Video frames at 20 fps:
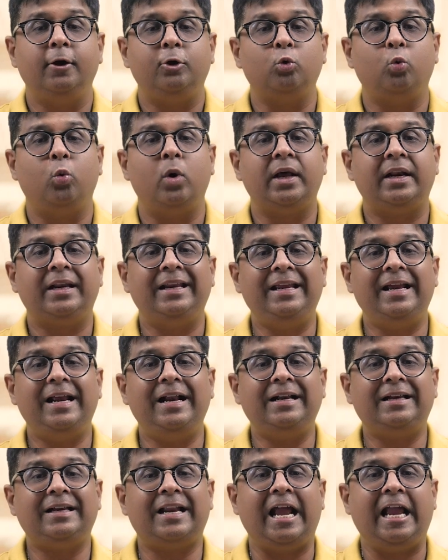to a
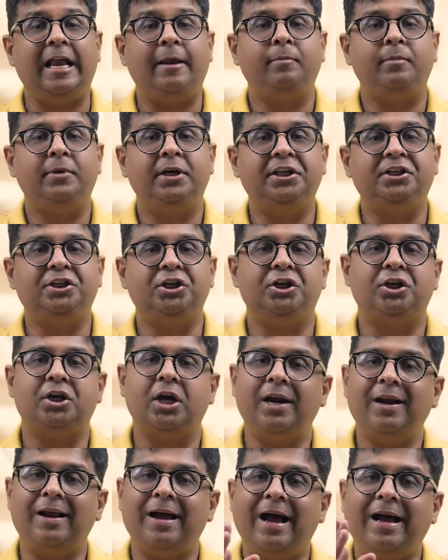real-time
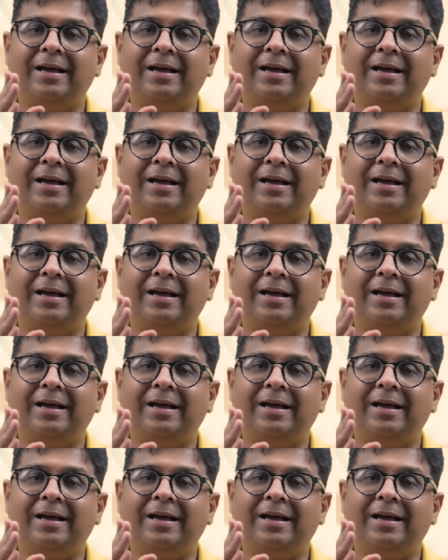digital